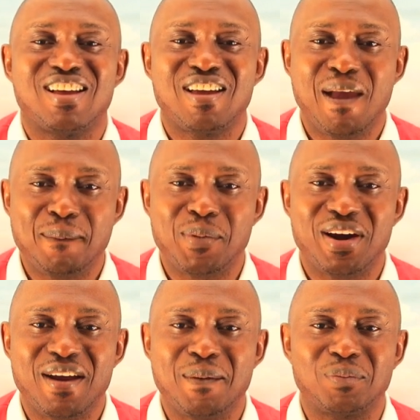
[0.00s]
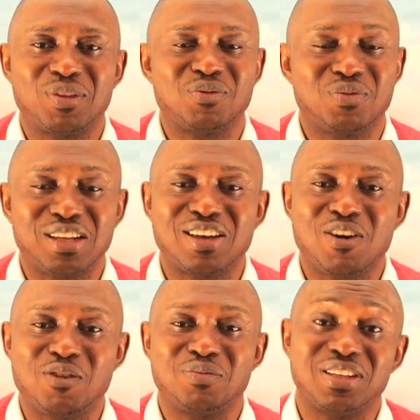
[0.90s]
Abraham, the father
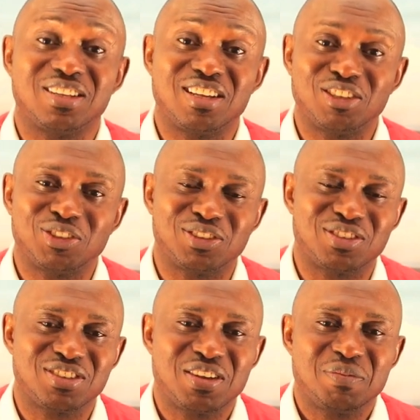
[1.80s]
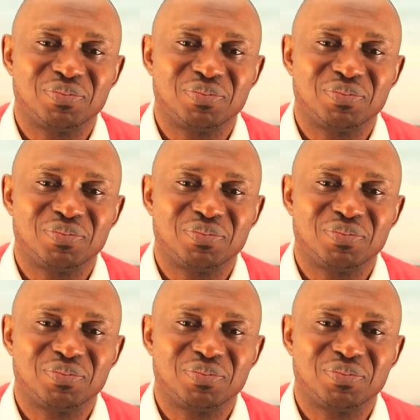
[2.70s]
of many nations.